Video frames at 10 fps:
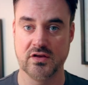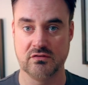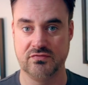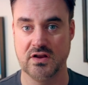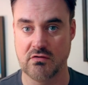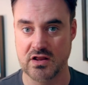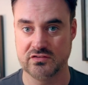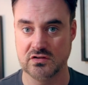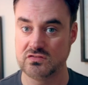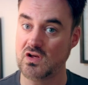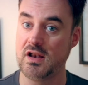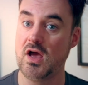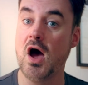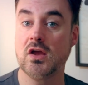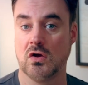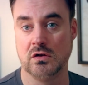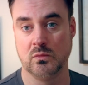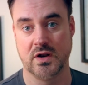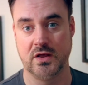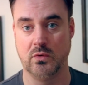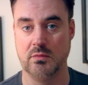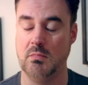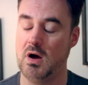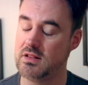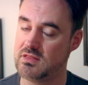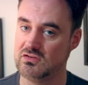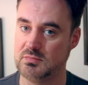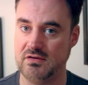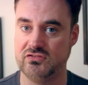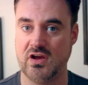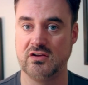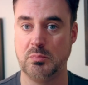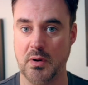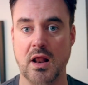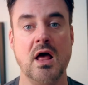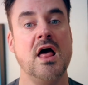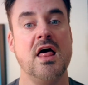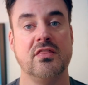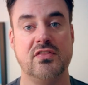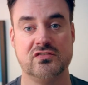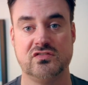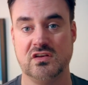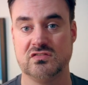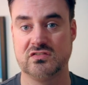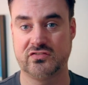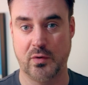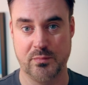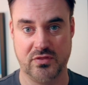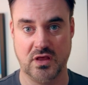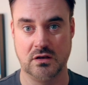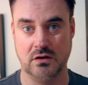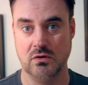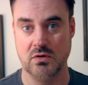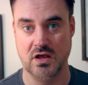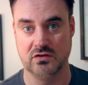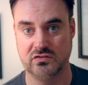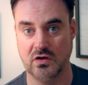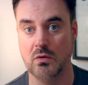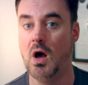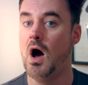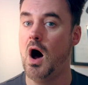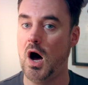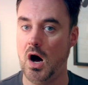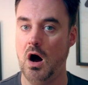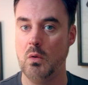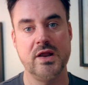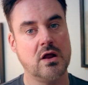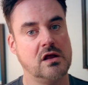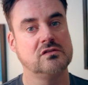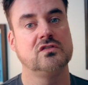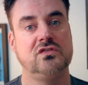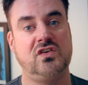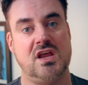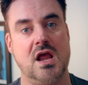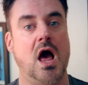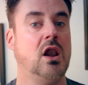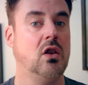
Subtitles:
the configurator. Certainly I couldn't when I ordered mine, things may have changed, but this is something new here. So, are we going to see a